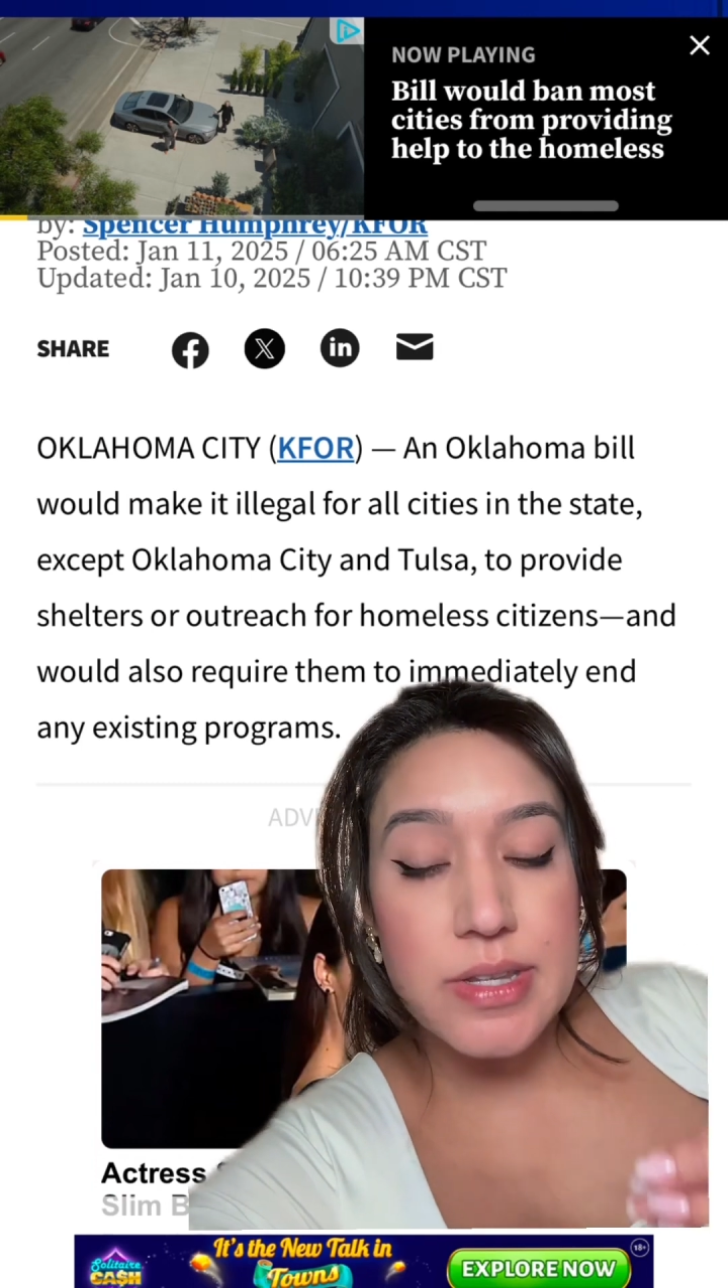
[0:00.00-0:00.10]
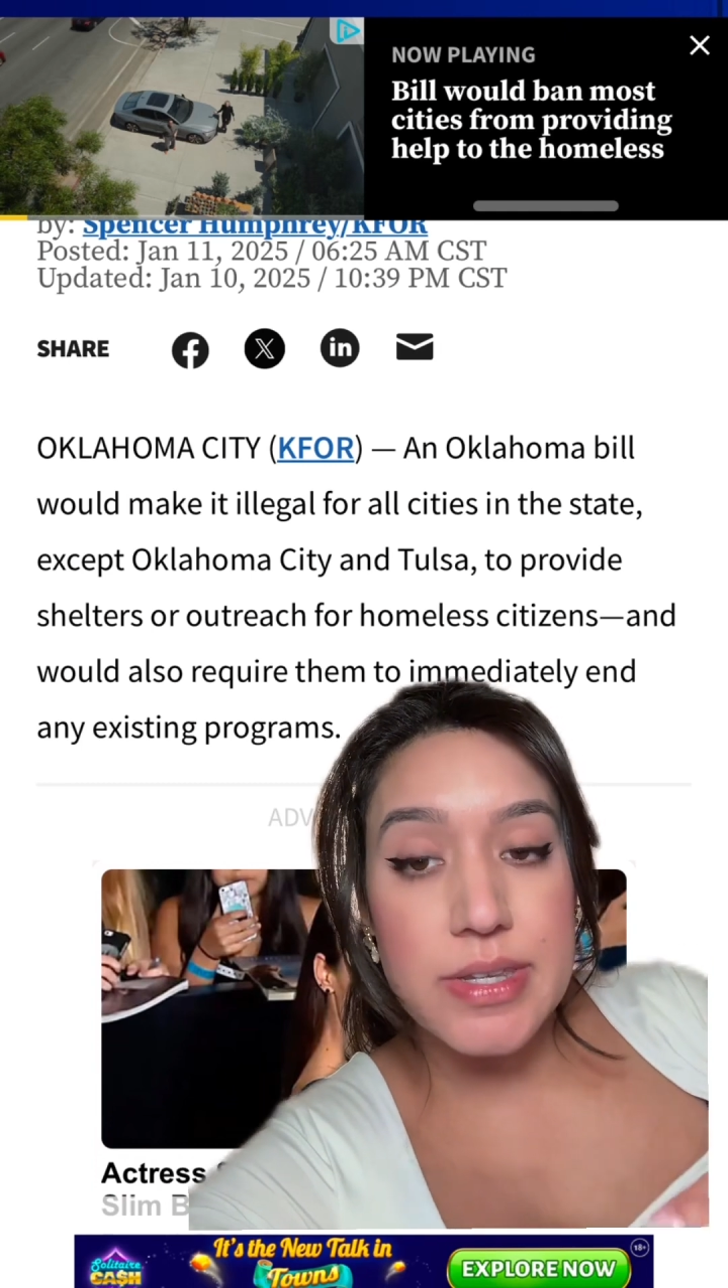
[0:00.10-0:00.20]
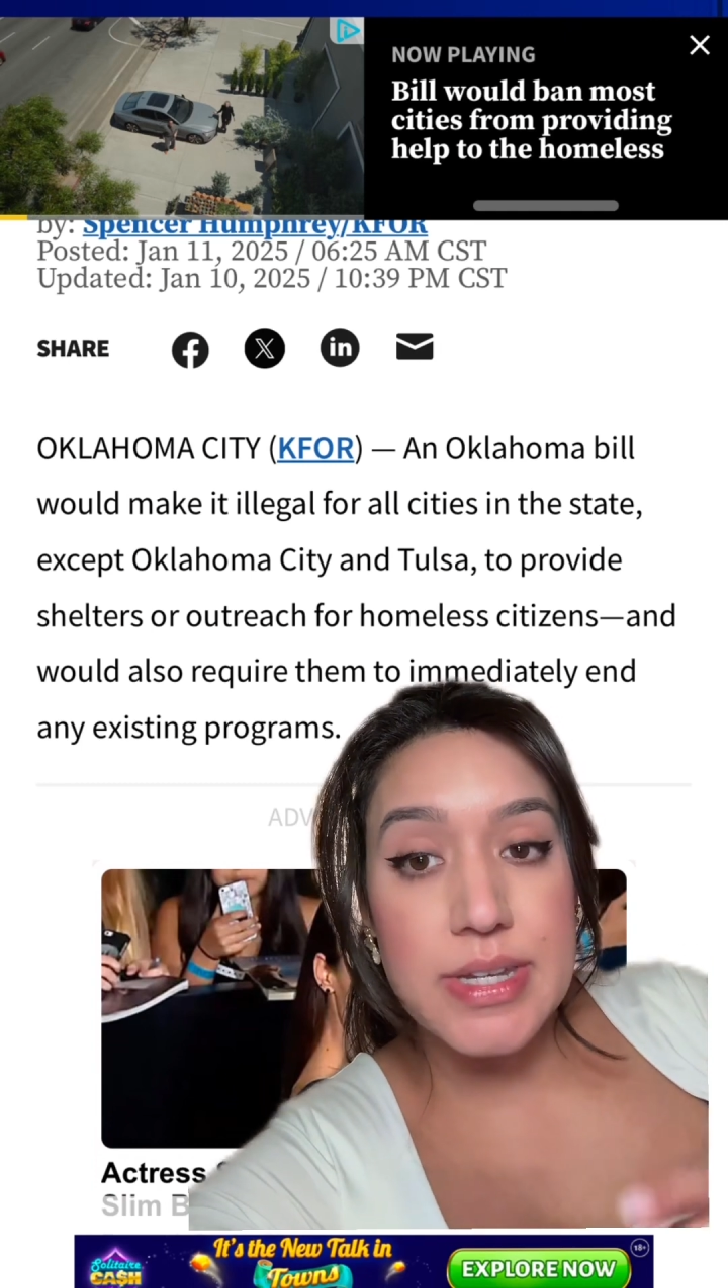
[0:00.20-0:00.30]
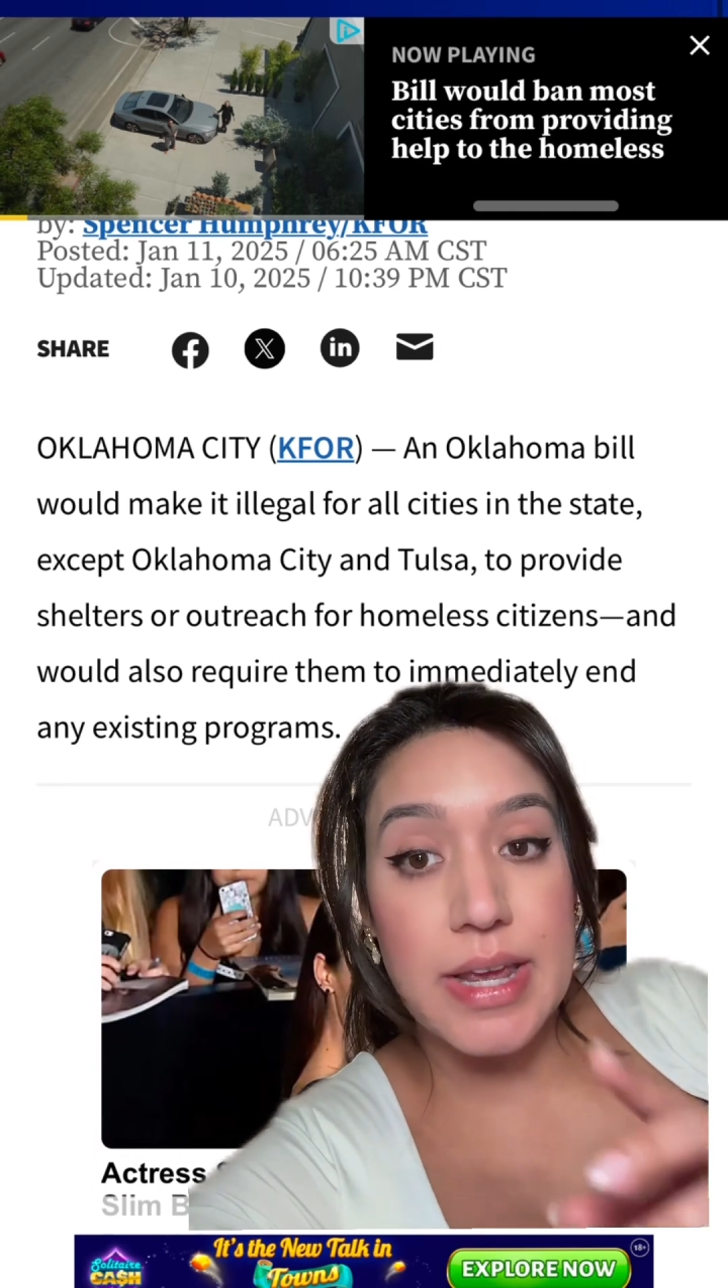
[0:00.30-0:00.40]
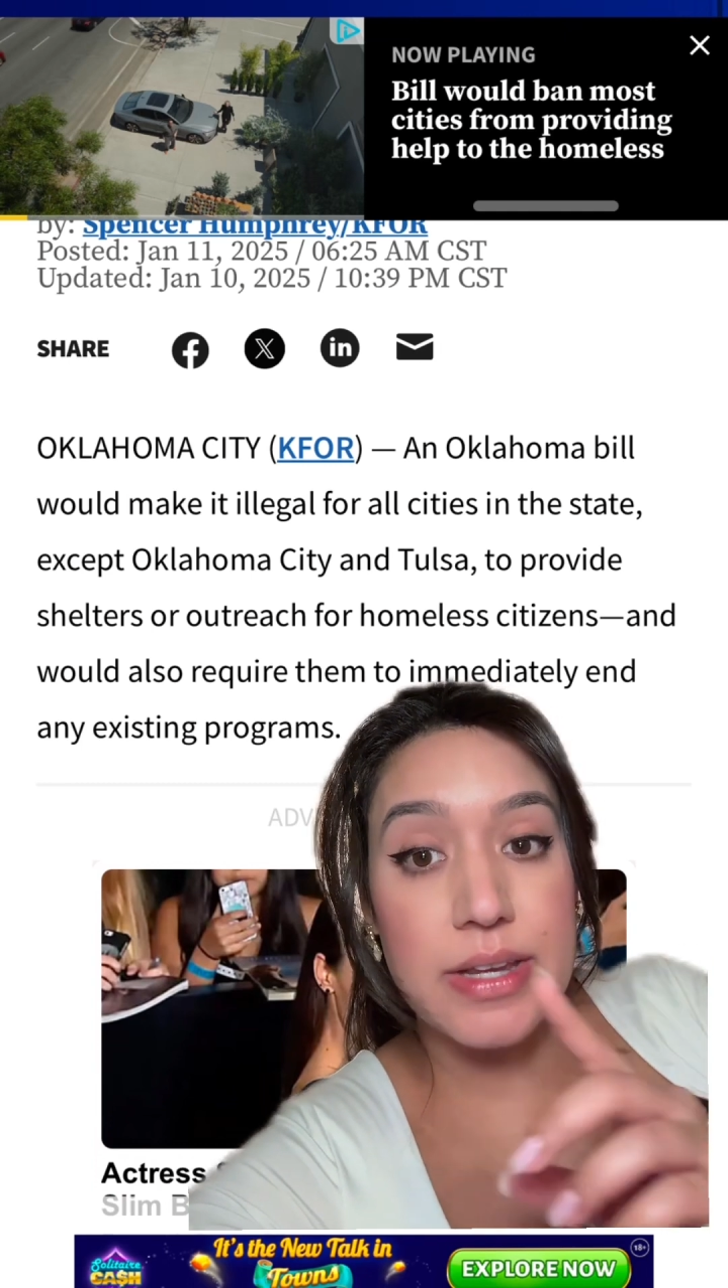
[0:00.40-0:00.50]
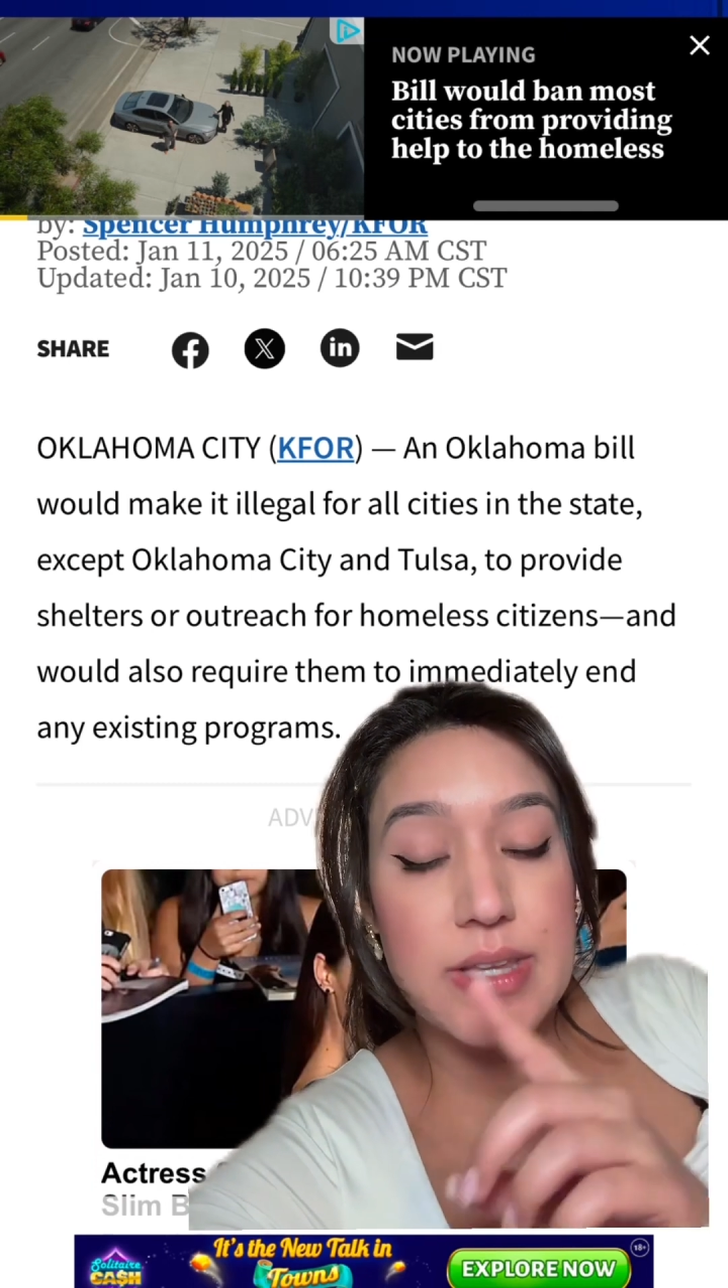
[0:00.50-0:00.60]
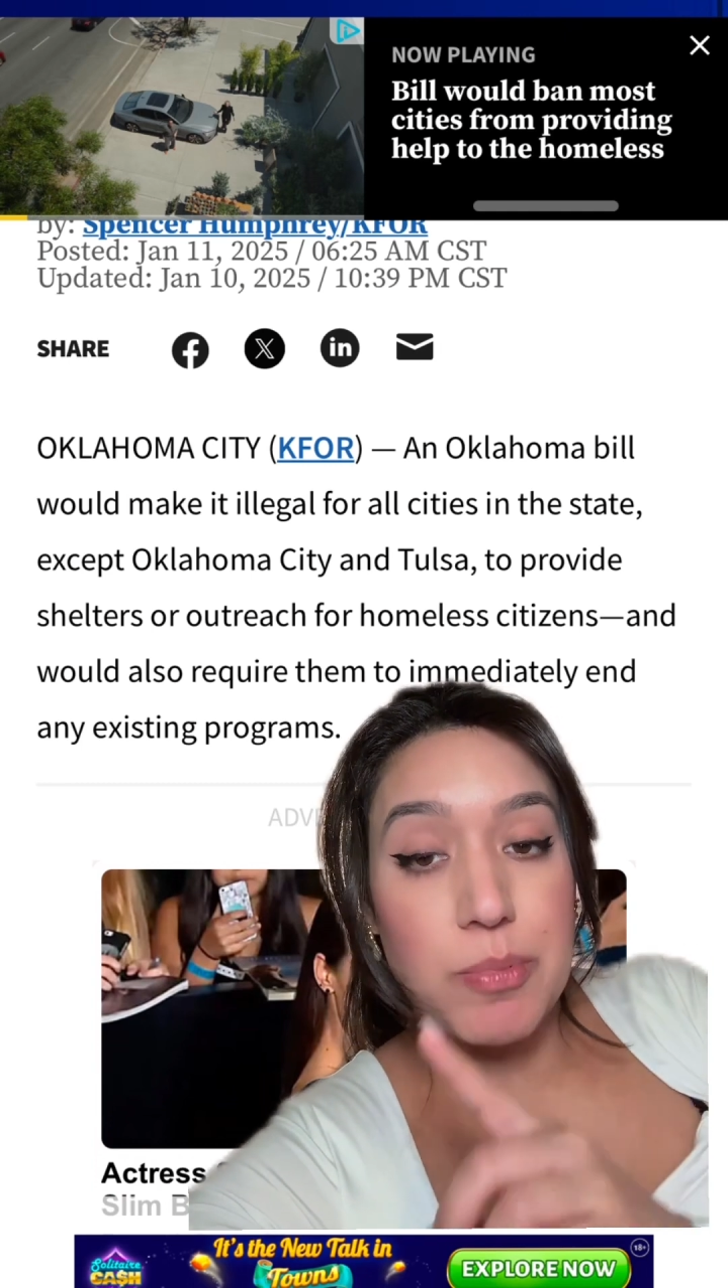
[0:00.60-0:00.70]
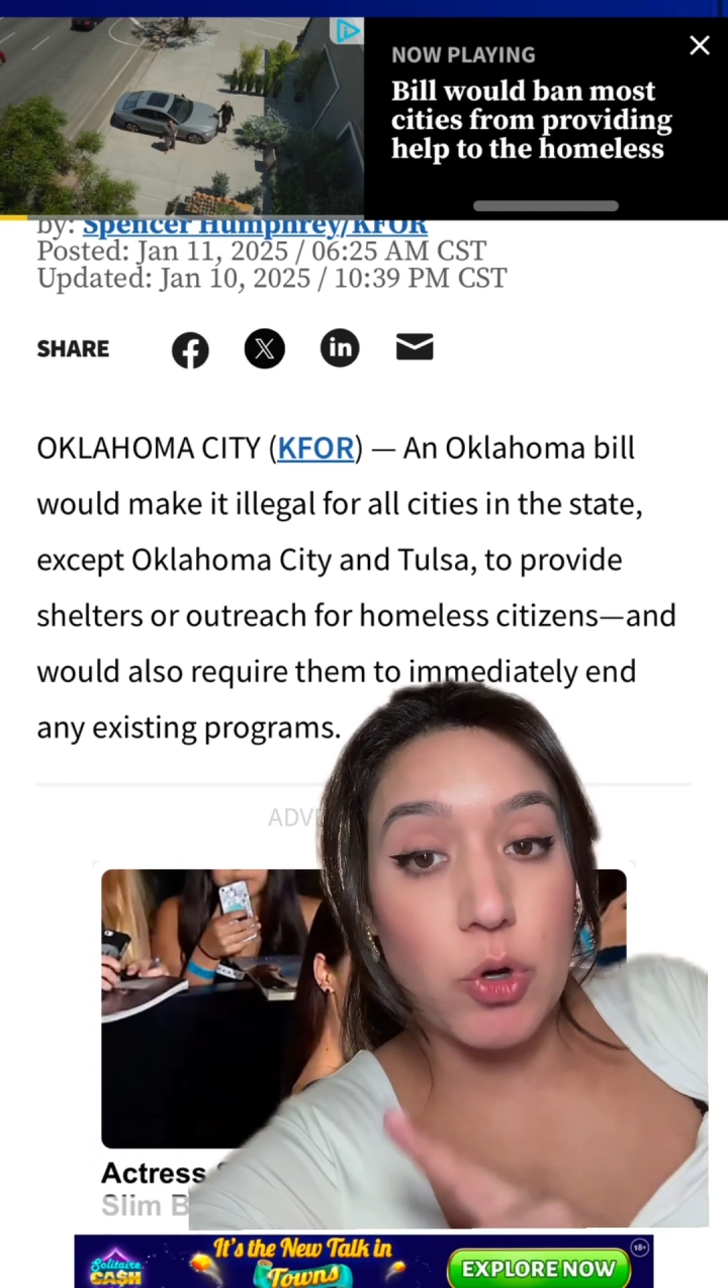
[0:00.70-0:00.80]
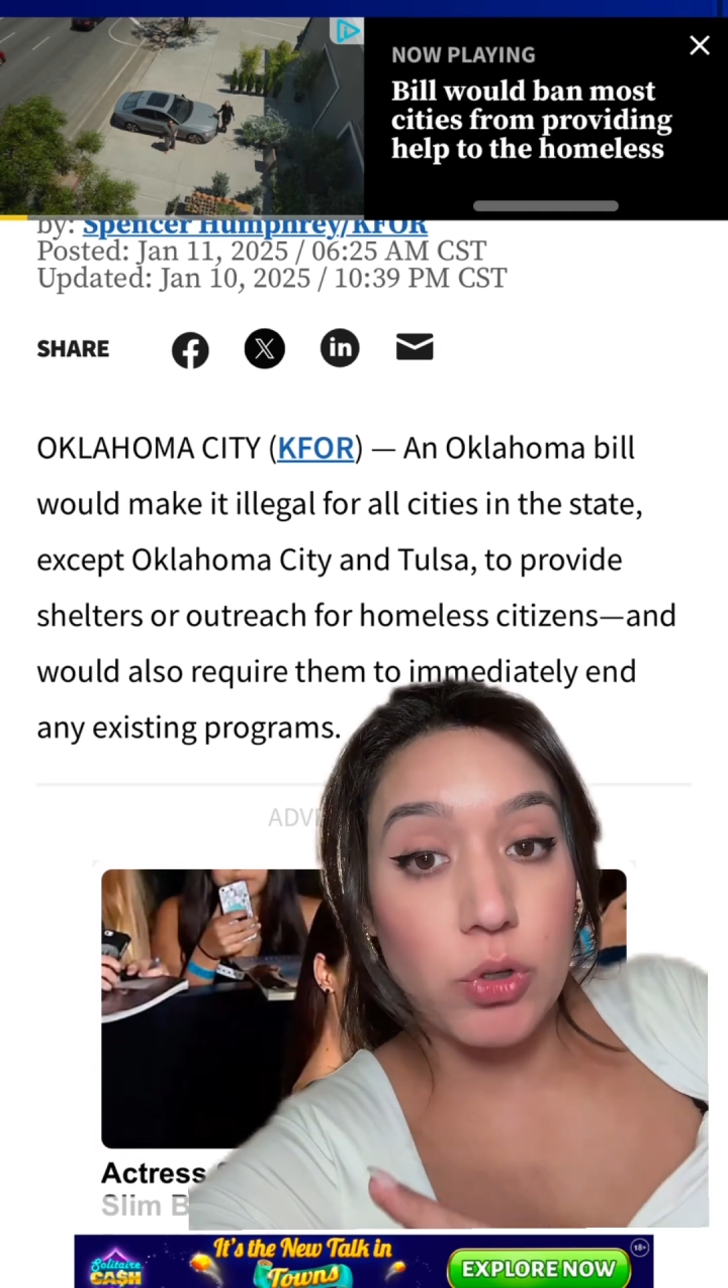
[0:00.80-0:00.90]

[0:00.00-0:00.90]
the state except